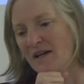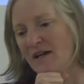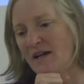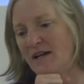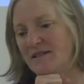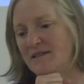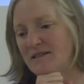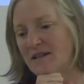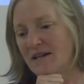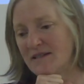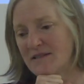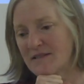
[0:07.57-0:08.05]

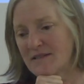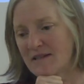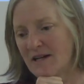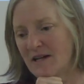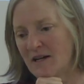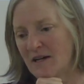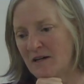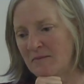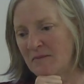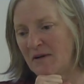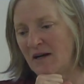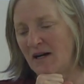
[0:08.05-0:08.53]
It does
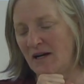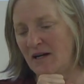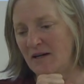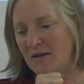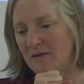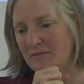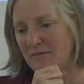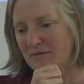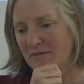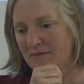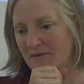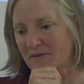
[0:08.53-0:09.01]
come
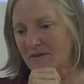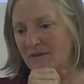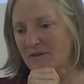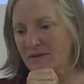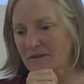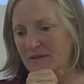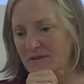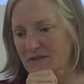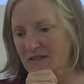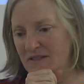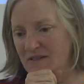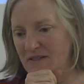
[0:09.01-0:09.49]
up
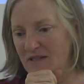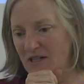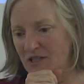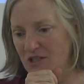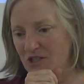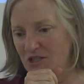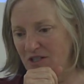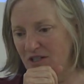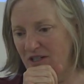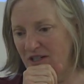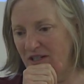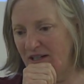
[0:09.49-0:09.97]
for
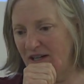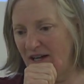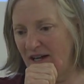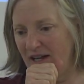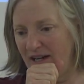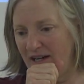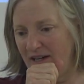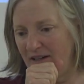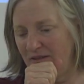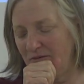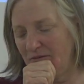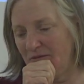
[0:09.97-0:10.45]
discussion
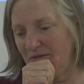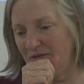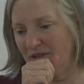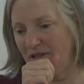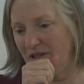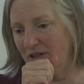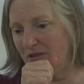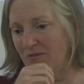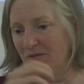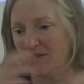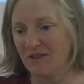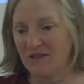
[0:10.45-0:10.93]
on,
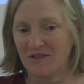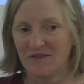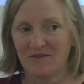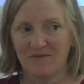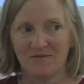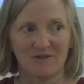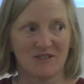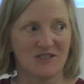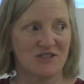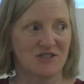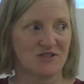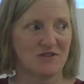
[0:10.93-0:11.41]

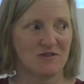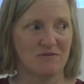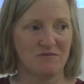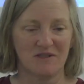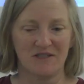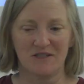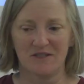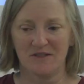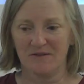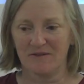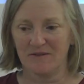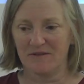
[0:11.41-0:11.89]
what should we
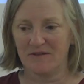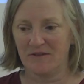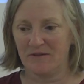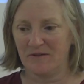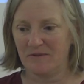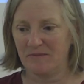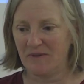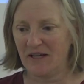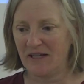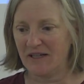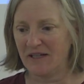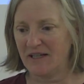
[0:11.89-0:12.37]
do with our
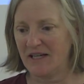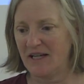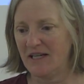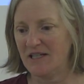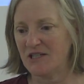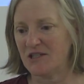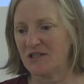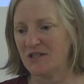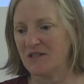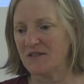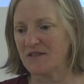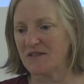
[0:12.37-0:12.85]

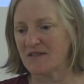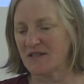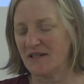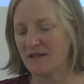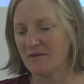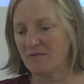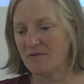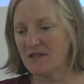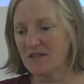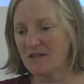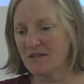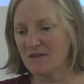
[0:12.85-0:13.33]
medications.
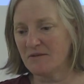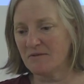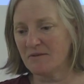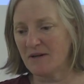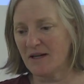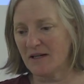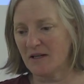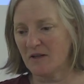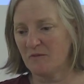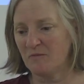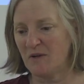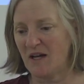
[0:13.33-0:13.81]
And we do
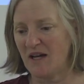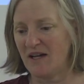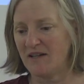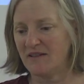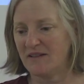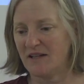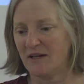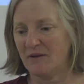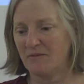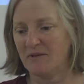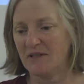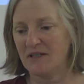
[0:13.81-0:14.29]

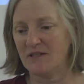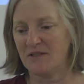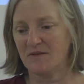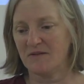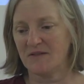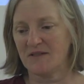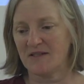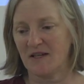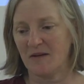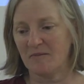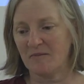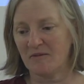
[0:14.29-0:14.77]
recommend that we do
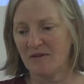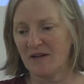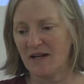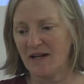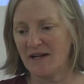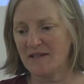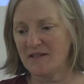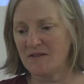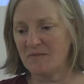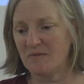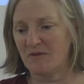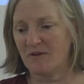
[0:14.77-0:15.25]

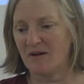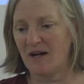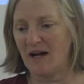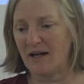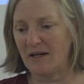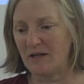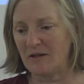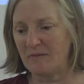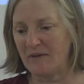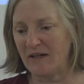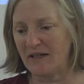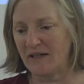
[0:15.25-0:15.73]
summarize
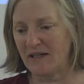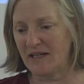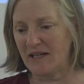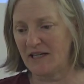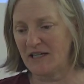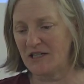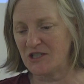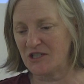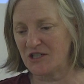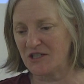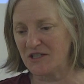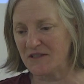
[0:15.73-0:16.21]
prior
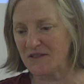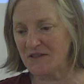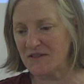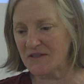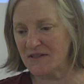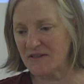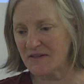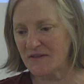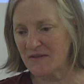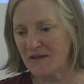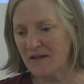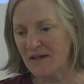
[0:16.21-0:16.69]
medications
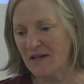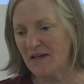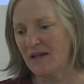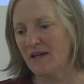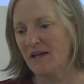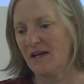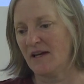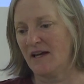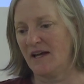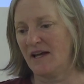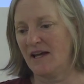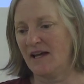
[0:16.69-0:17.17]

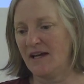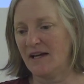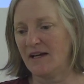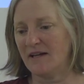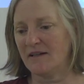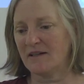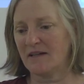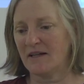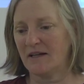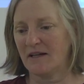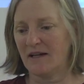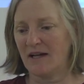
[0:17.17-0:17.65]

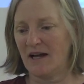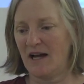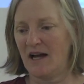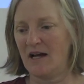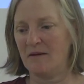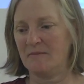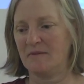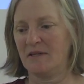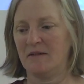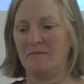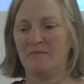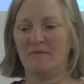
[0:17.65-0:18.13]
and
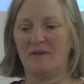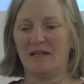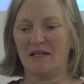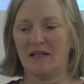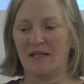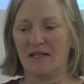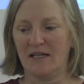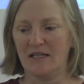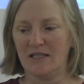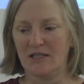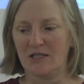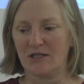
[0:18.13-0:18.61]
concomitant
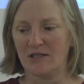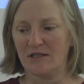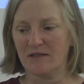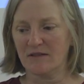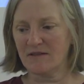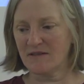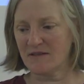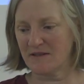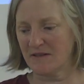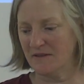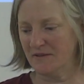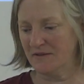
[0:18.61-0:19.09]

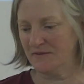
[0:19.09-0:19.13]
medications.